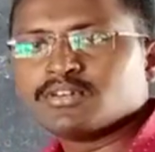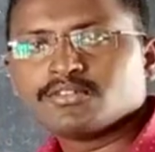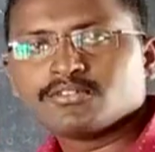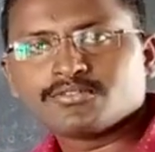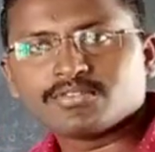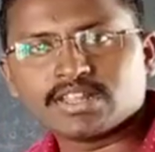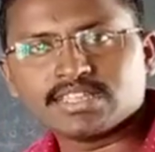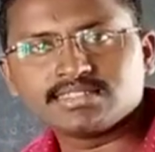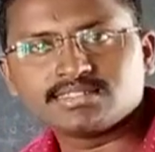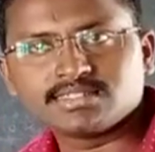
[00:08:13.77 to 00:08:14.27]

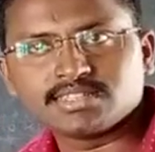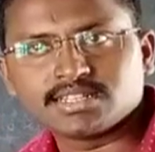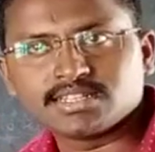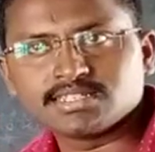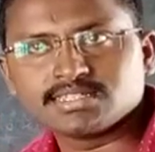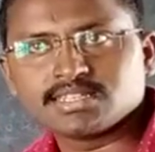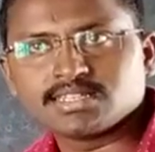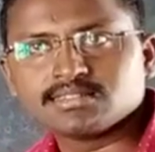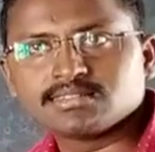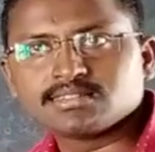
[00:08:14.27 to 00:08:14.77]
French
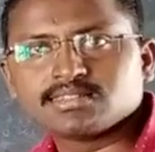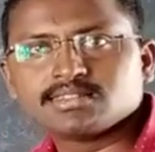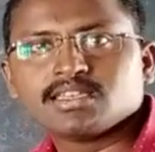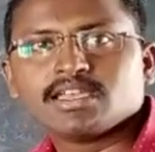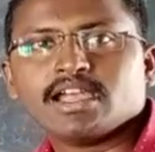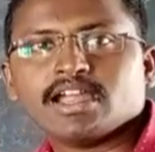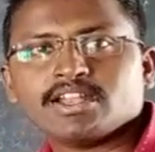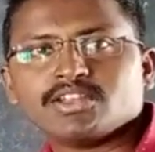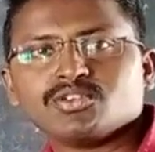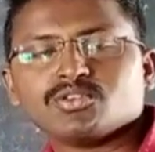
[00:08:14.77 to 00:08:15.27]

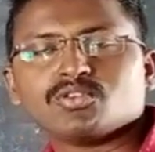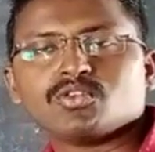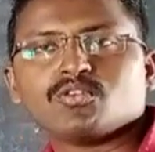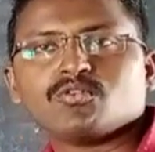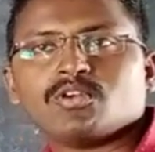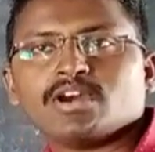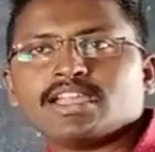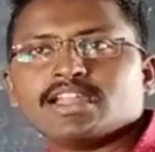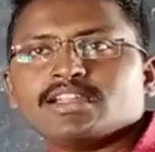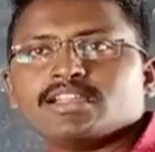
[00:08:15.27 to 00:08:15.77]
citizens, and you know
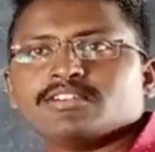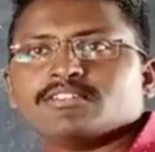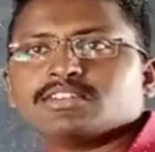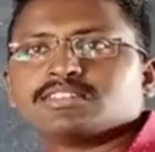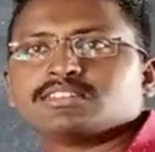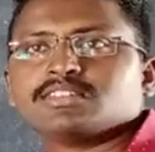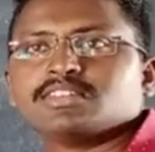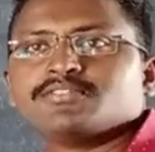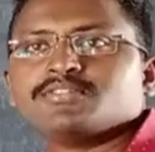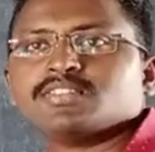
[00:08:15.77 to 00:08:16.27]
why he
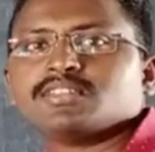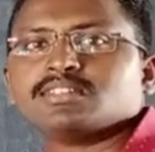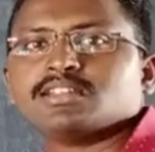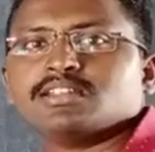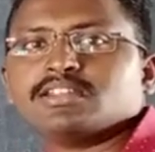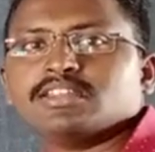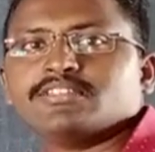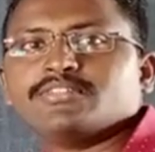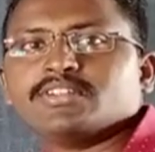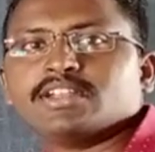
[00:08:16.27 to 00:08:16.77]
was
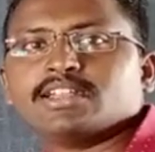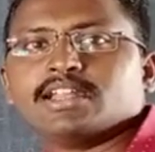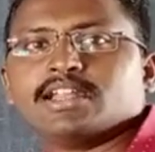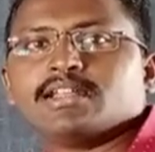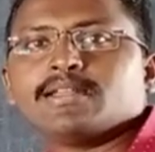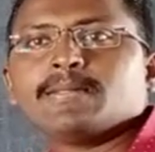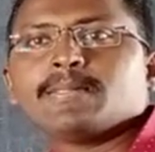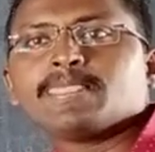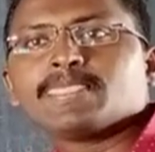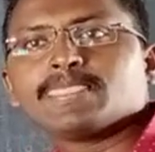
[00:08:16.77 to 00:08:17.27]

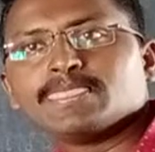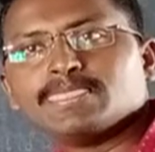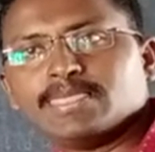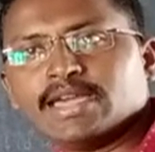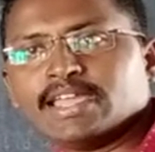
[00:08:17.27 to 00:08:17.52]
defeated.